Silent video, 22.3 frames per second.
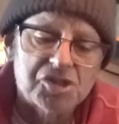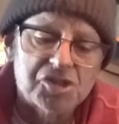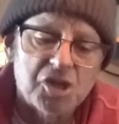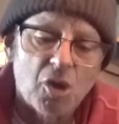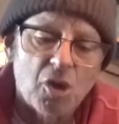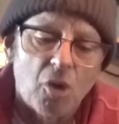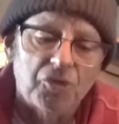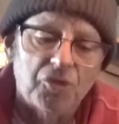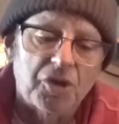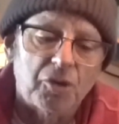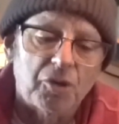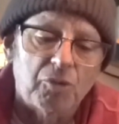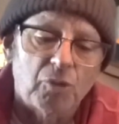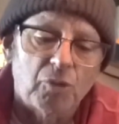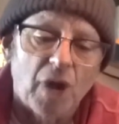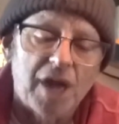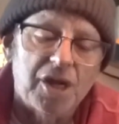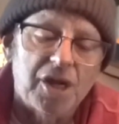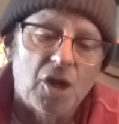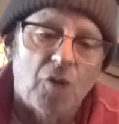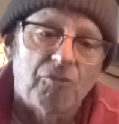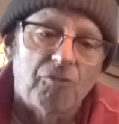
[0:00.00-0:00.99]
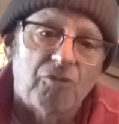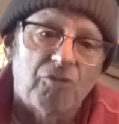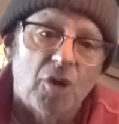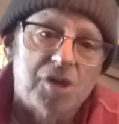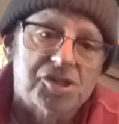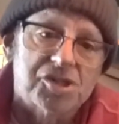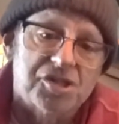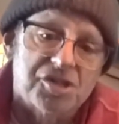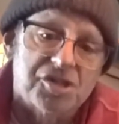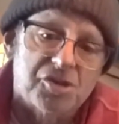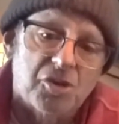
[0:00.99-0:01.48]
And he was the only radio
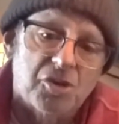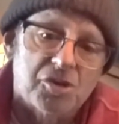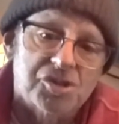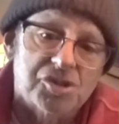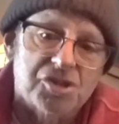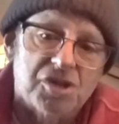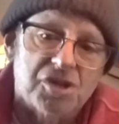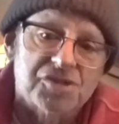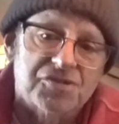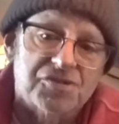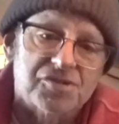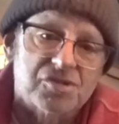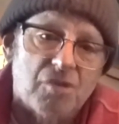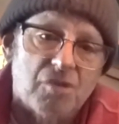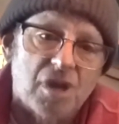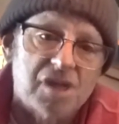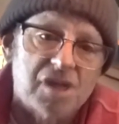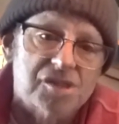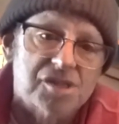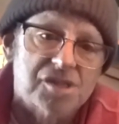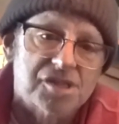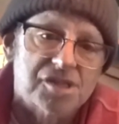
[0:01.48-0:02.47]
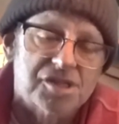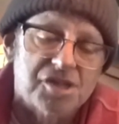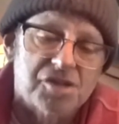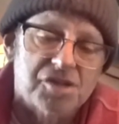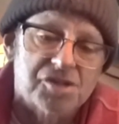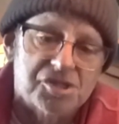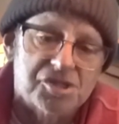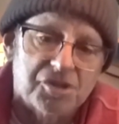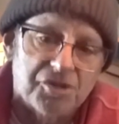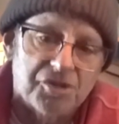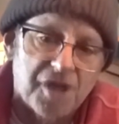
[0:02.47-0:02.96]
voice of the North Stars for
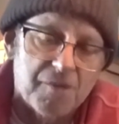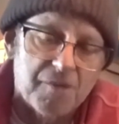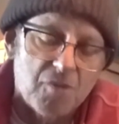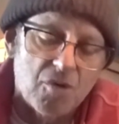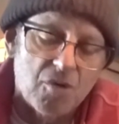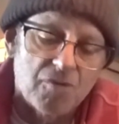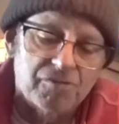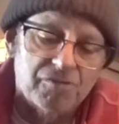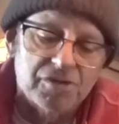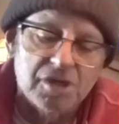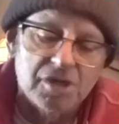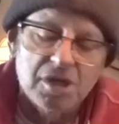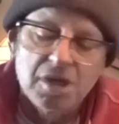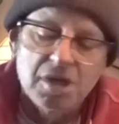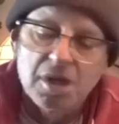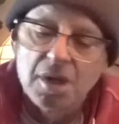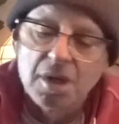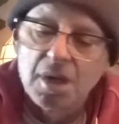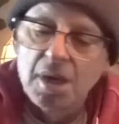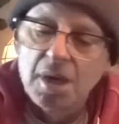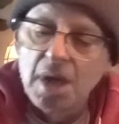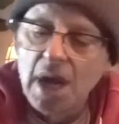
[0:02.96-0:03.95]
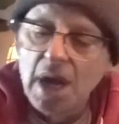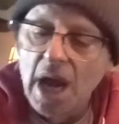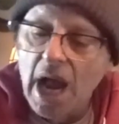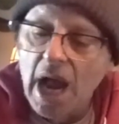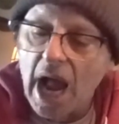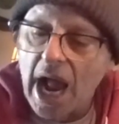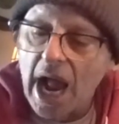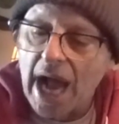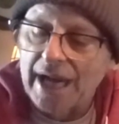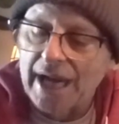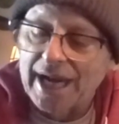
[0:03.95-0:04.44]
26 years till they moved.
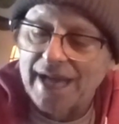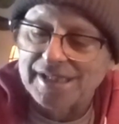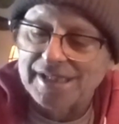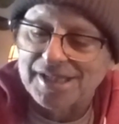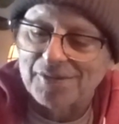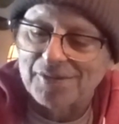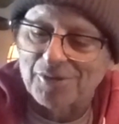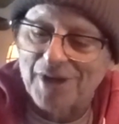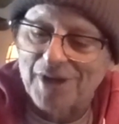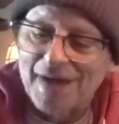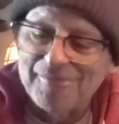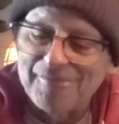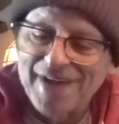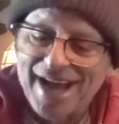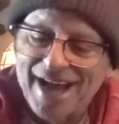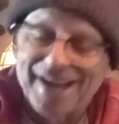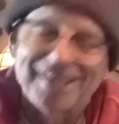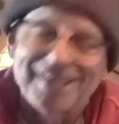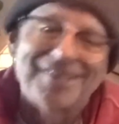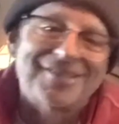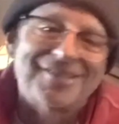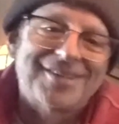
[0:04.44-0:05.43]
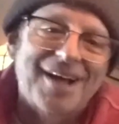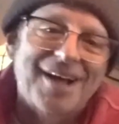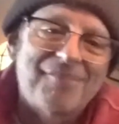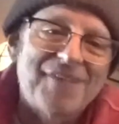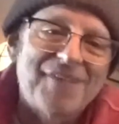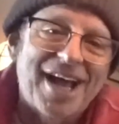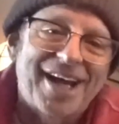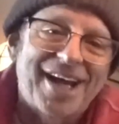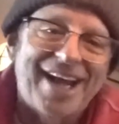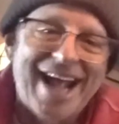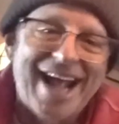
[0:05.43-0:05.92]
And I said, well, I'm not a
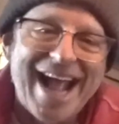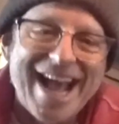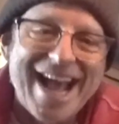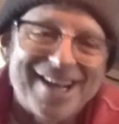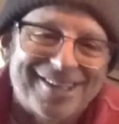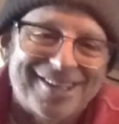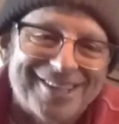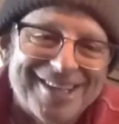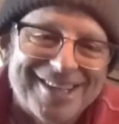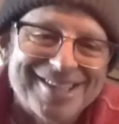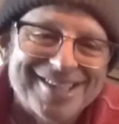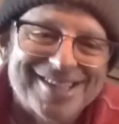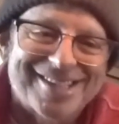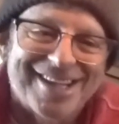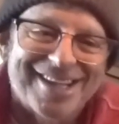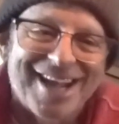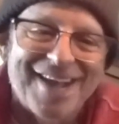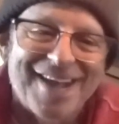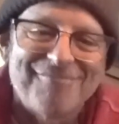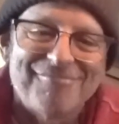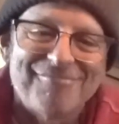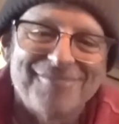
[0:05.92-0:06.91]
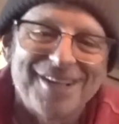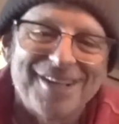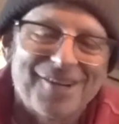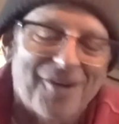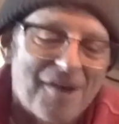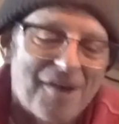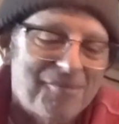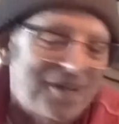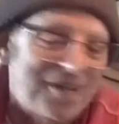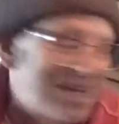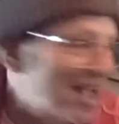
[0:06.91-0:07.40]
I'm not an analyst. And I'm,
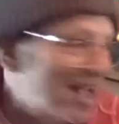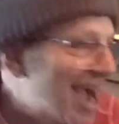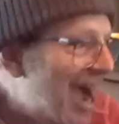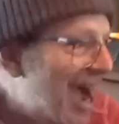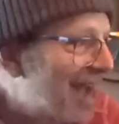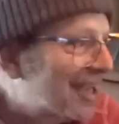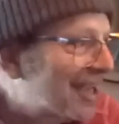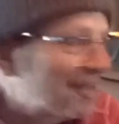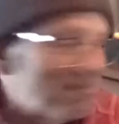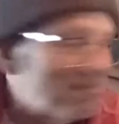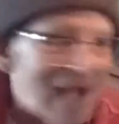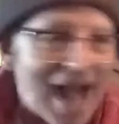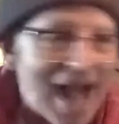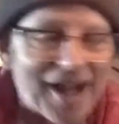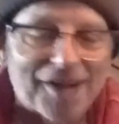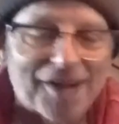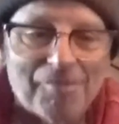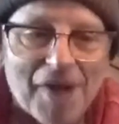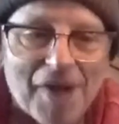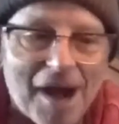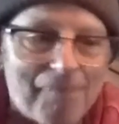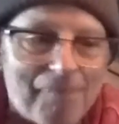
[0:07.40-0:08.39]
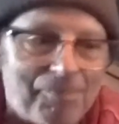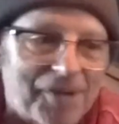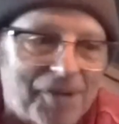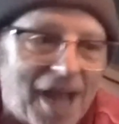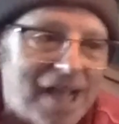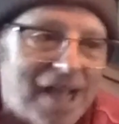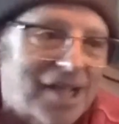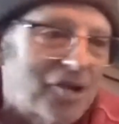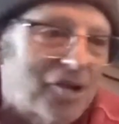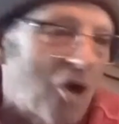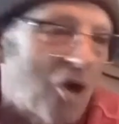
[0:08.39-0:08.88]
you know, I mean, yeah, I can back him
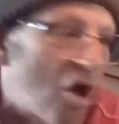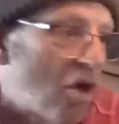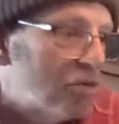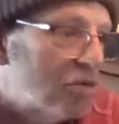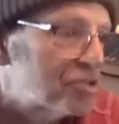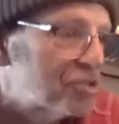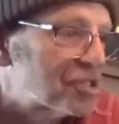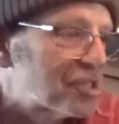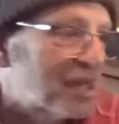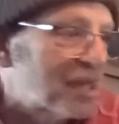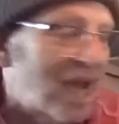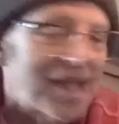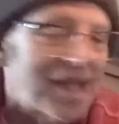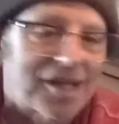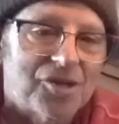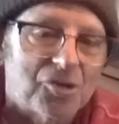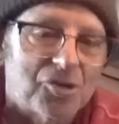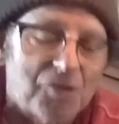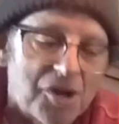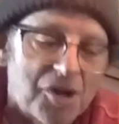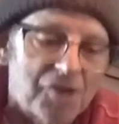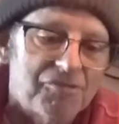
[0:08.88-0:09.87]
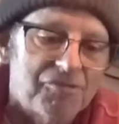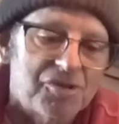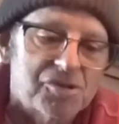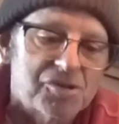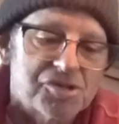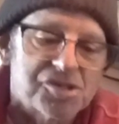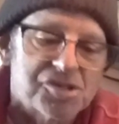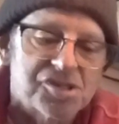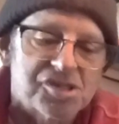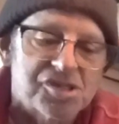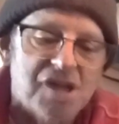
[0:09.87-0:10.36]
up and I can host and I can do
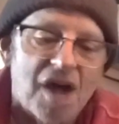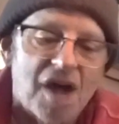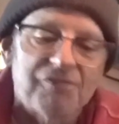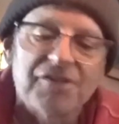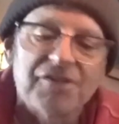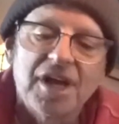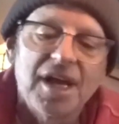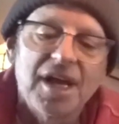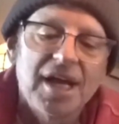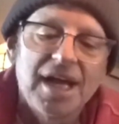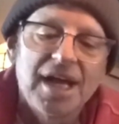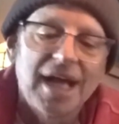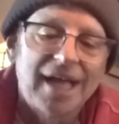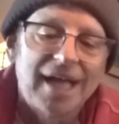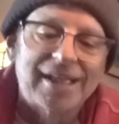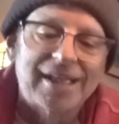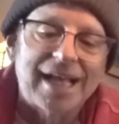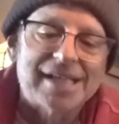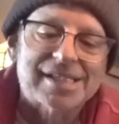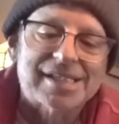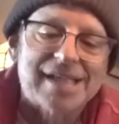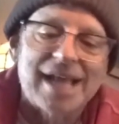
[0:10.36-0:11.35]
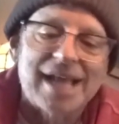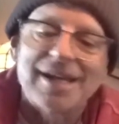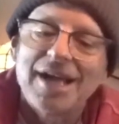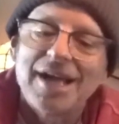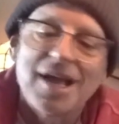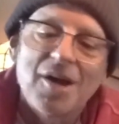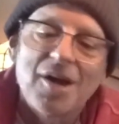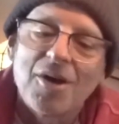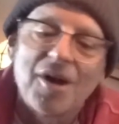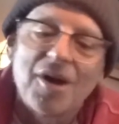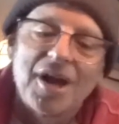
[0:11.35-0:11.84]
interviews and stuff. And they
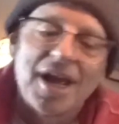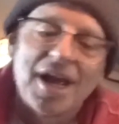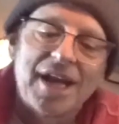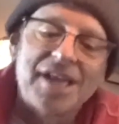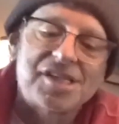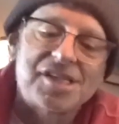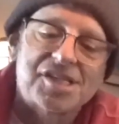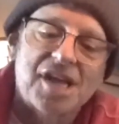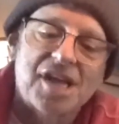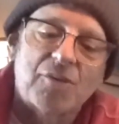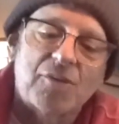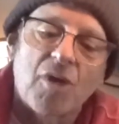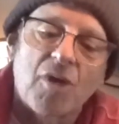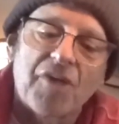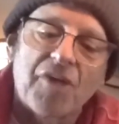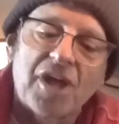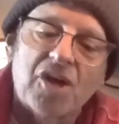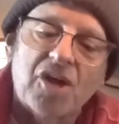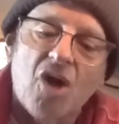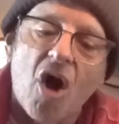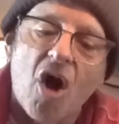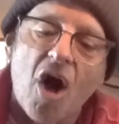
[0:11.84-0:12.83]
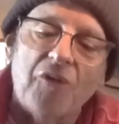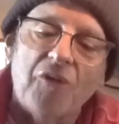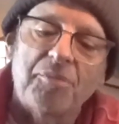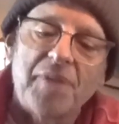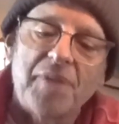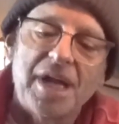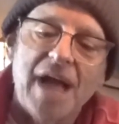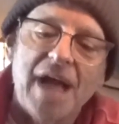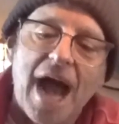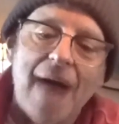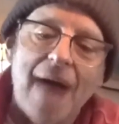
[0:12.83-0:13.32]
said, and he said, well, they
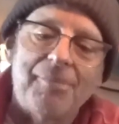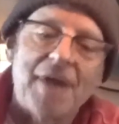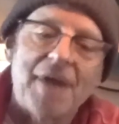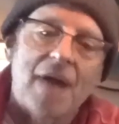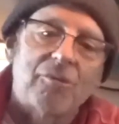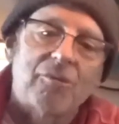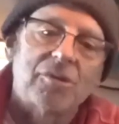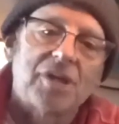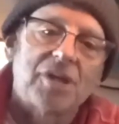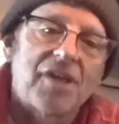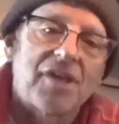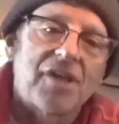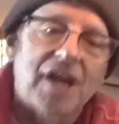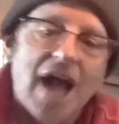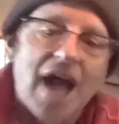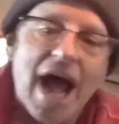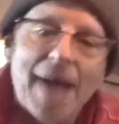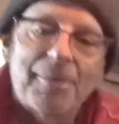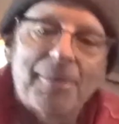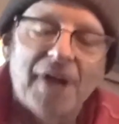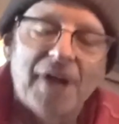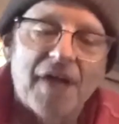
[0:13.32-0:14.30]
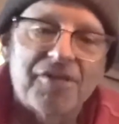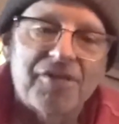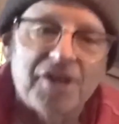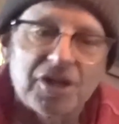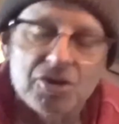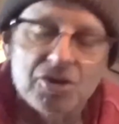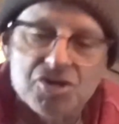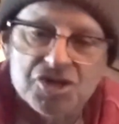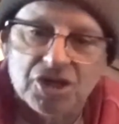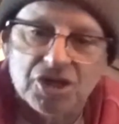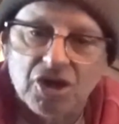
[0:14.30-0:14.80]
called me. I'm not really the guy, but I
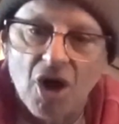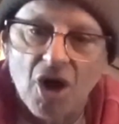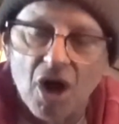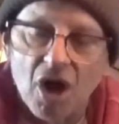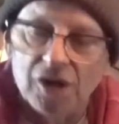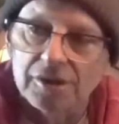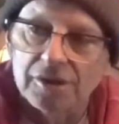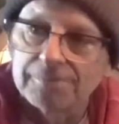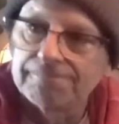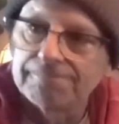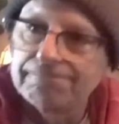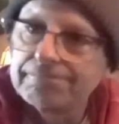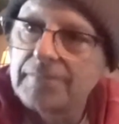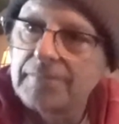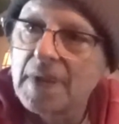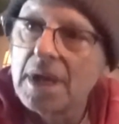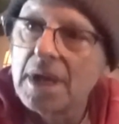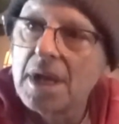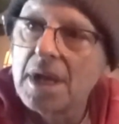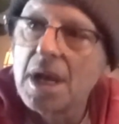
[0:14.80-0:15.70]
think you should call him.